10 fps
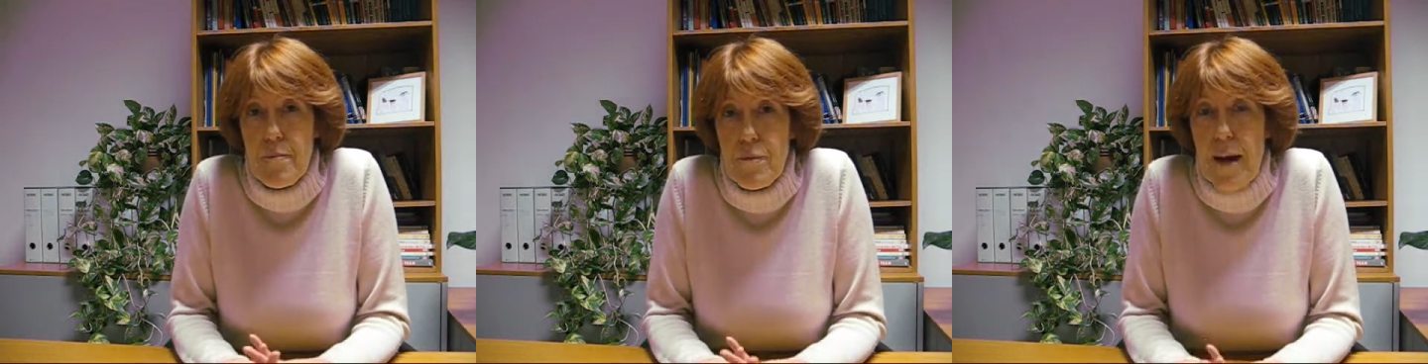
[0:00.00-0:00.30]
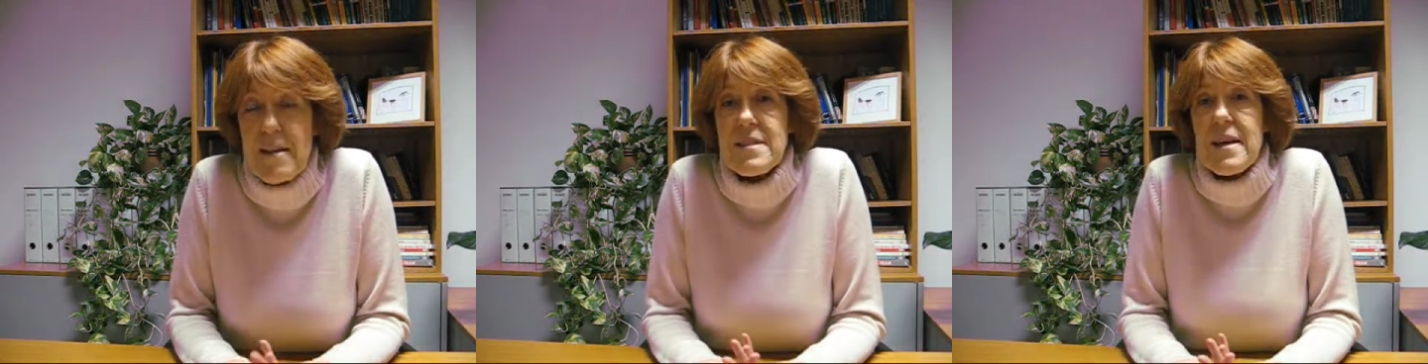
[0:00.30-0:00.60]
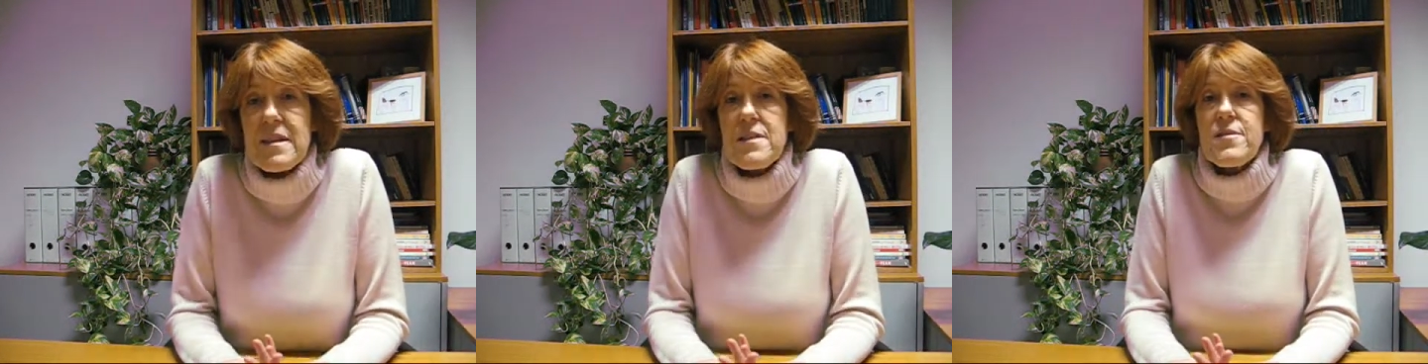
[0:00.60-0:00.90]
practice
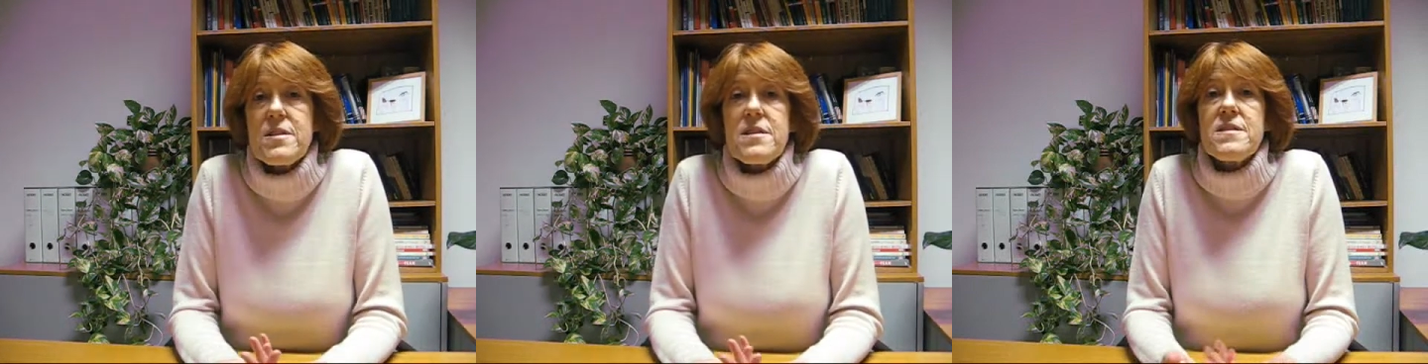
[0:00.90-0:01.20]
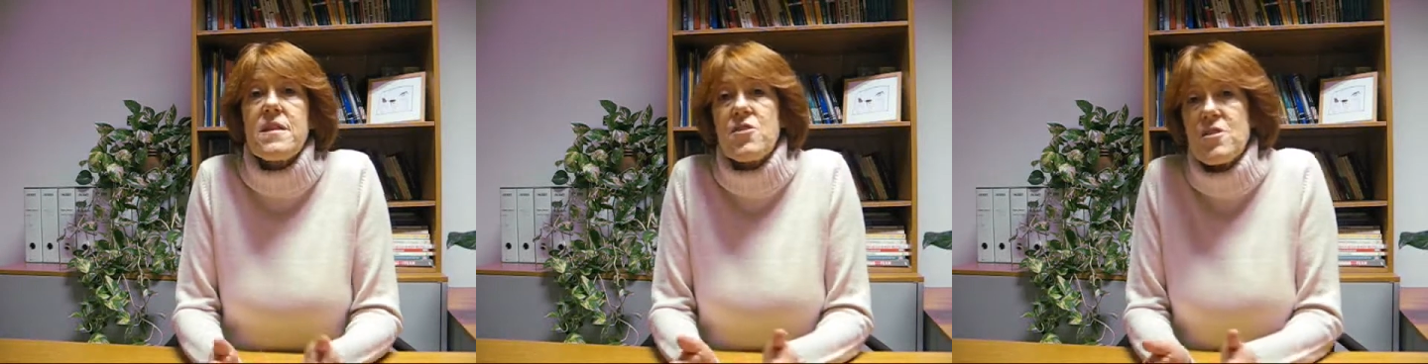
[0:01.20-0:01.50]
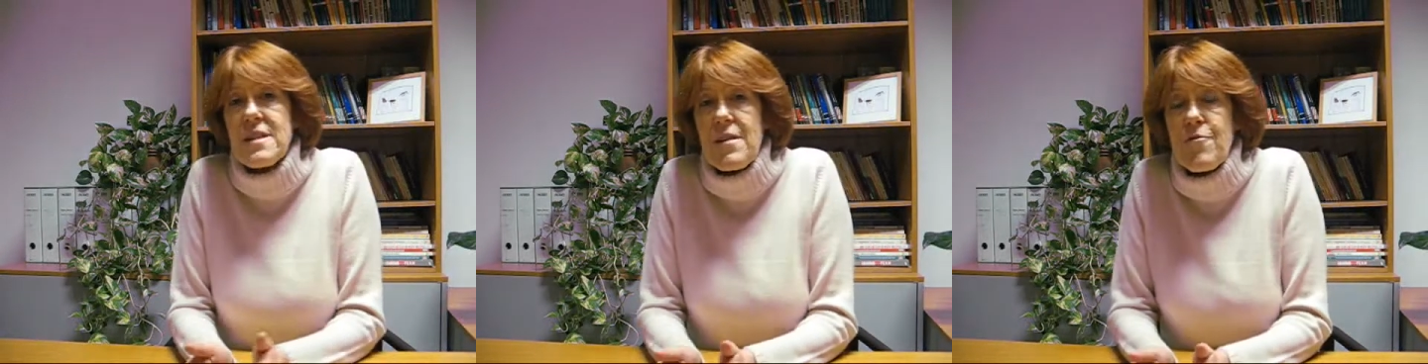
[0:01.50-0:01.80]
activities such
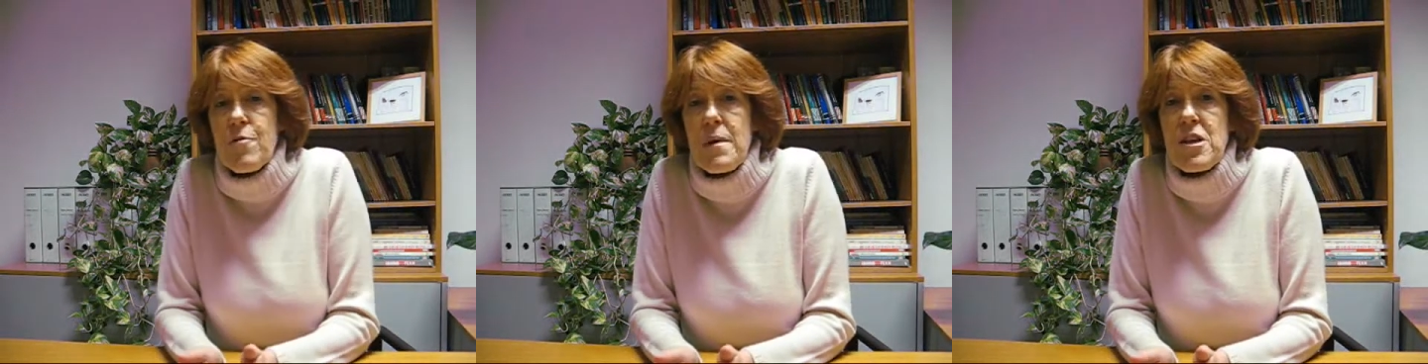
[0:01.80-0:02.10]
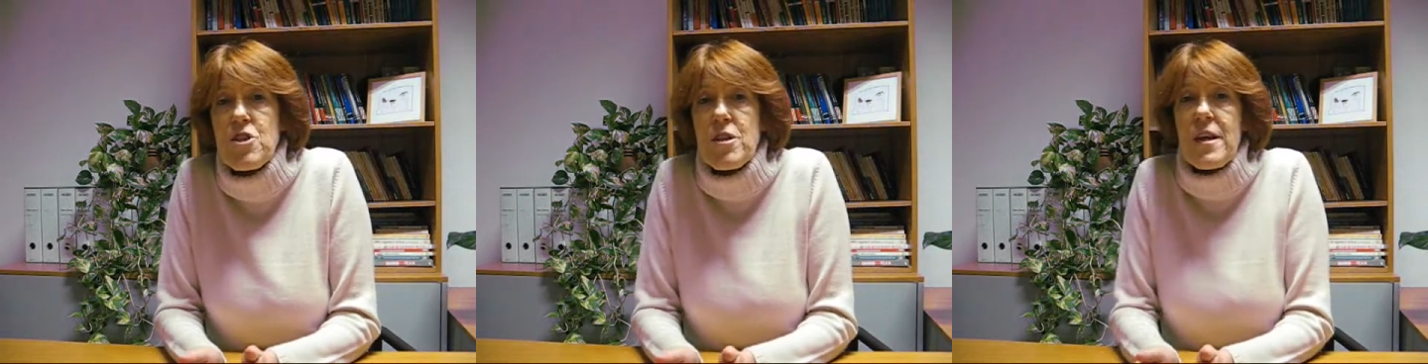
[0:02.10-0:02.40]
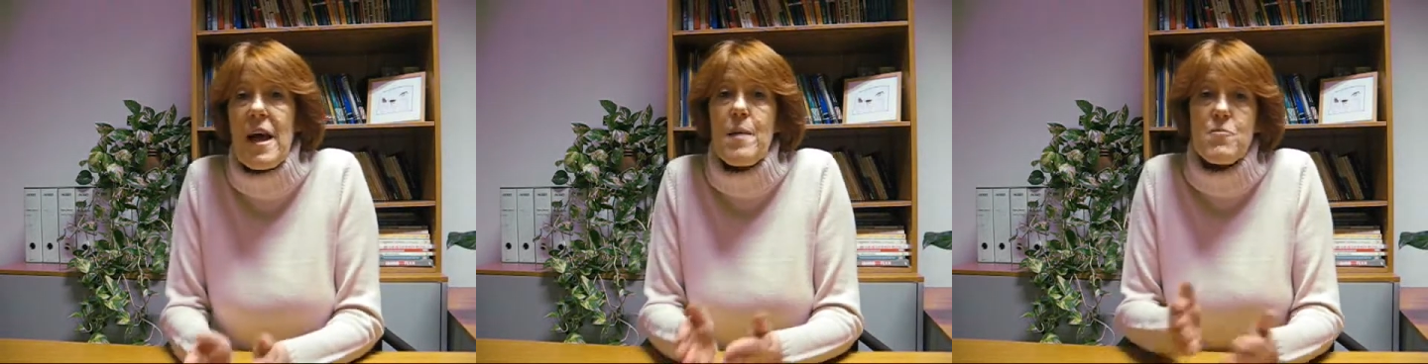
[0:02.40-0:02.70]
as information
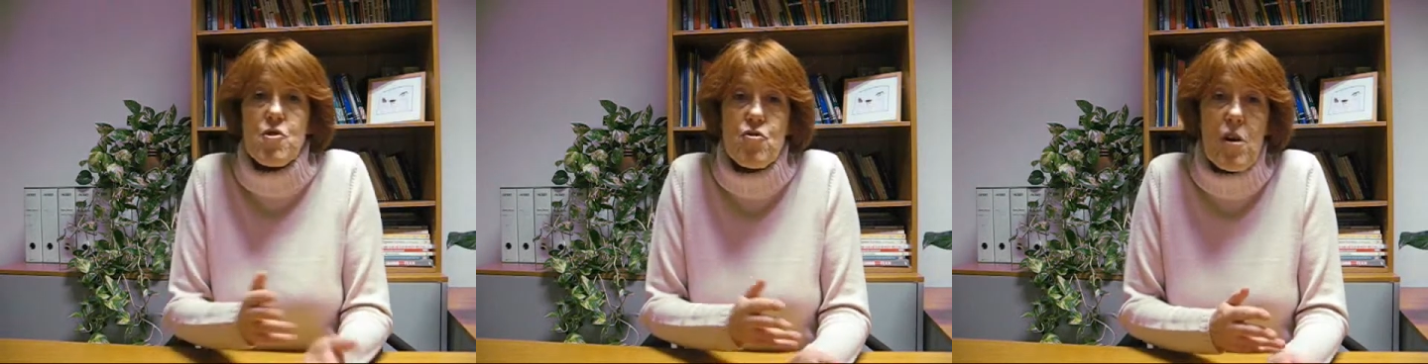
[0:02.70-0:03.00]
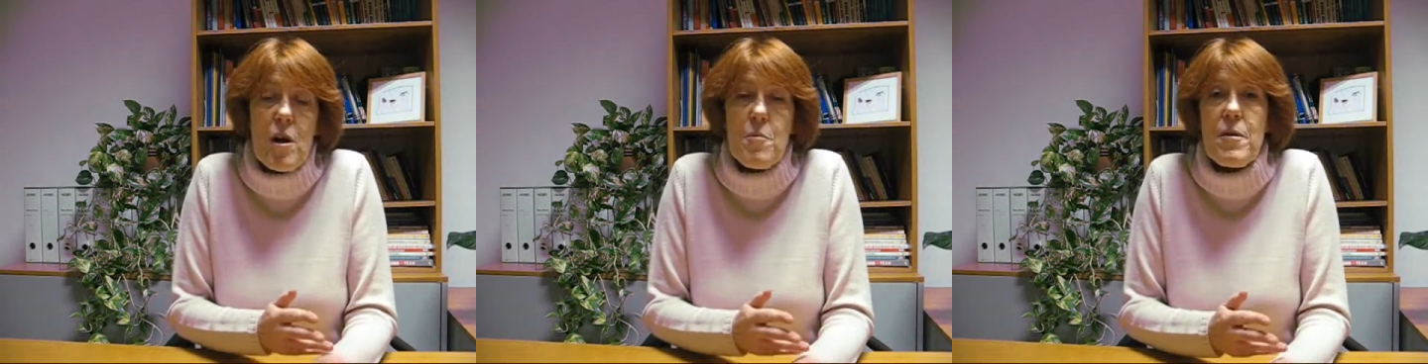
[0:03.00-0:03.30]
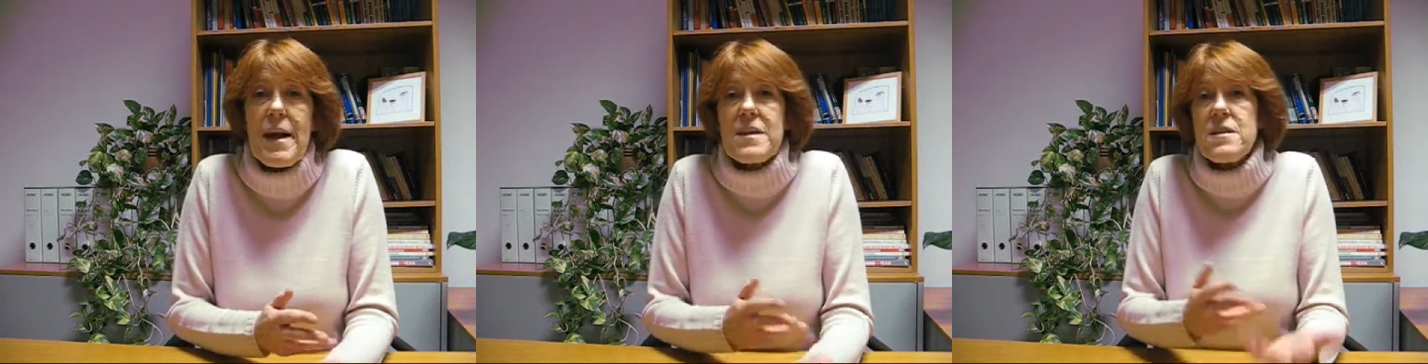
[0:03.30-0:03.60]
gaps, drama
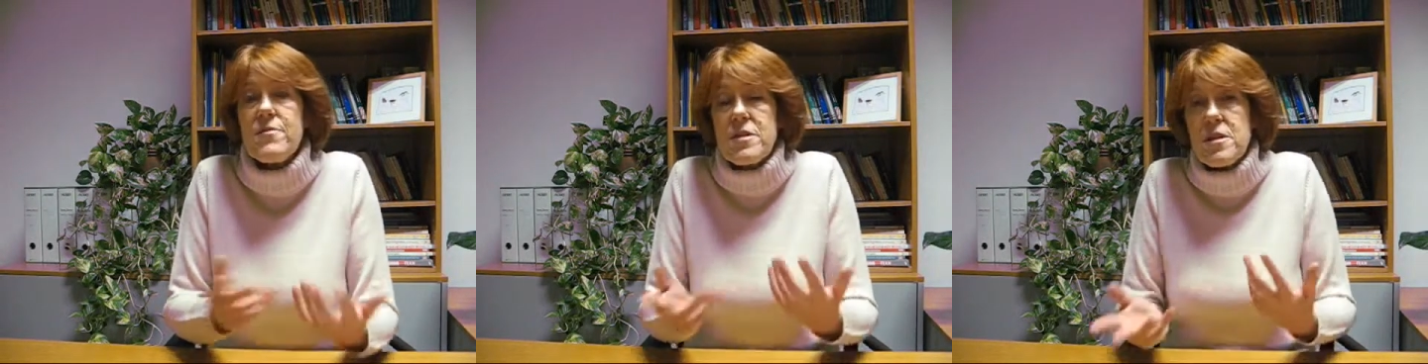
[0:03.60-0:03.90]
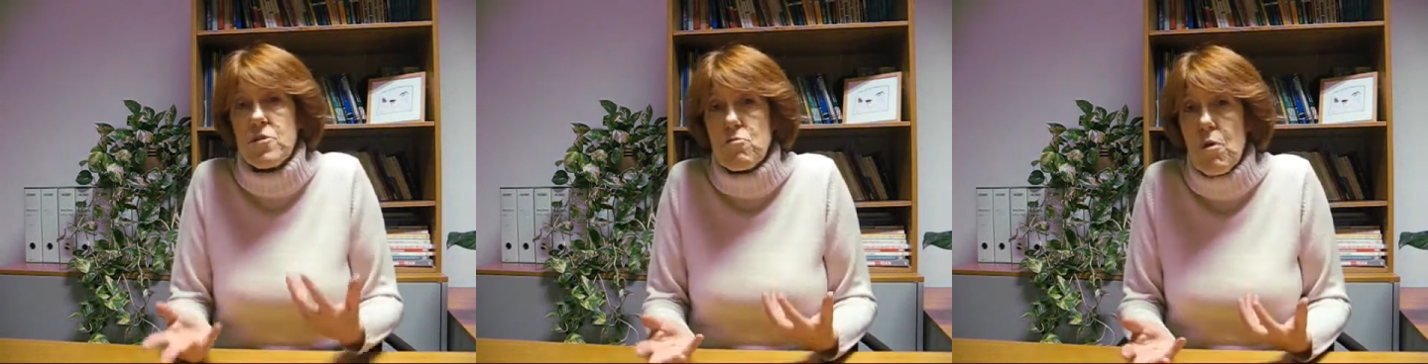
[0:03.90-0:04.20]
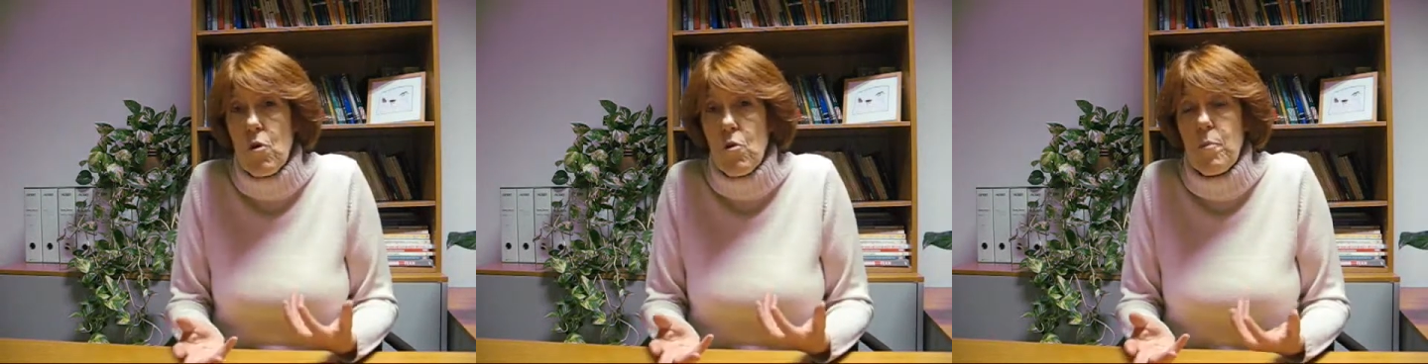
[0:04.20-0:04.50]
activities,
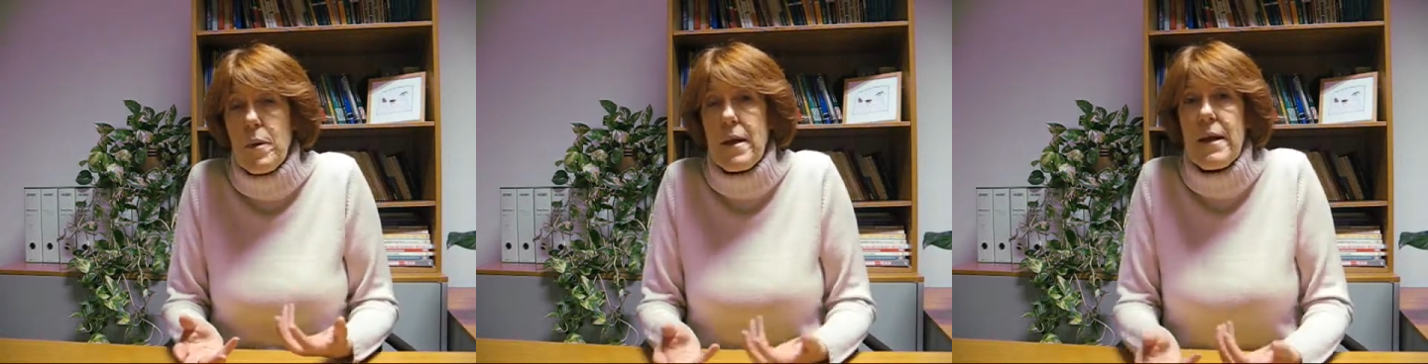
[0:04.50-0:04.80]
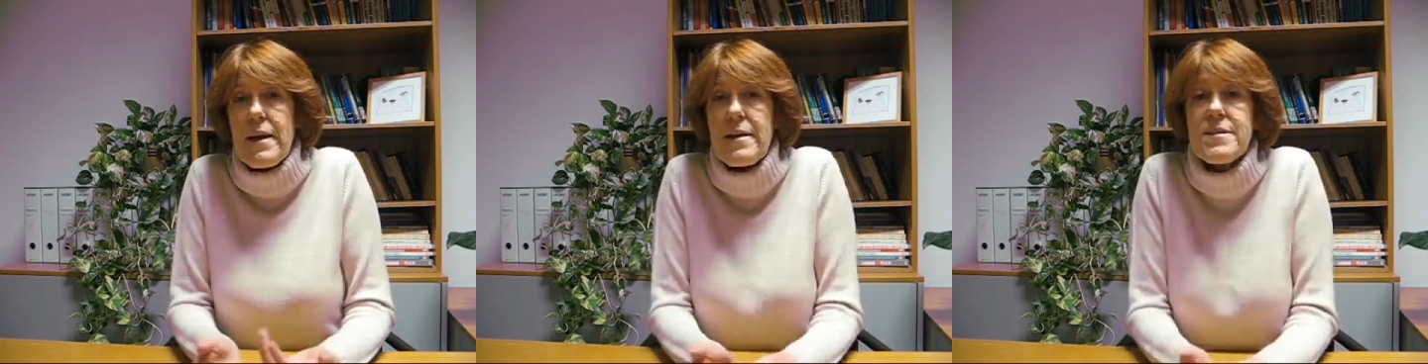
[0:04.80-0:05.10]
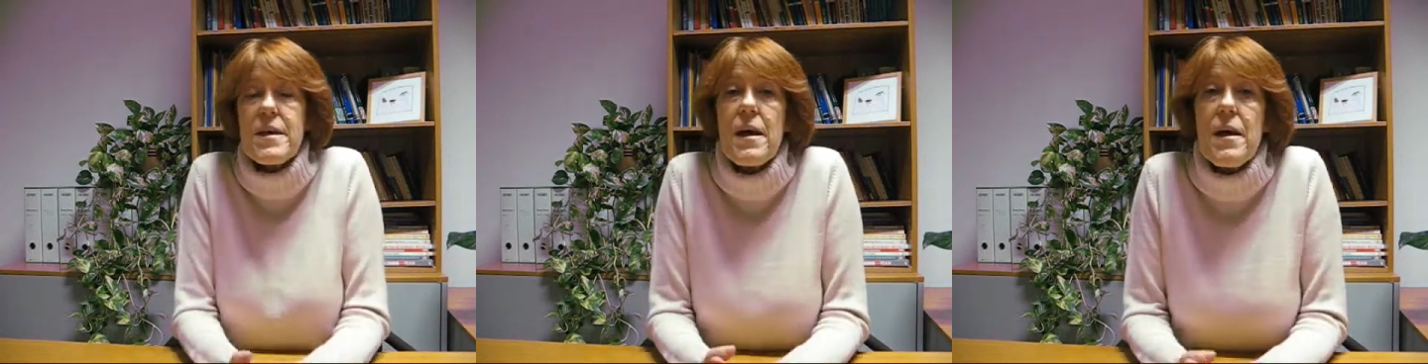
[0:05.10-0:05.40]
role plays,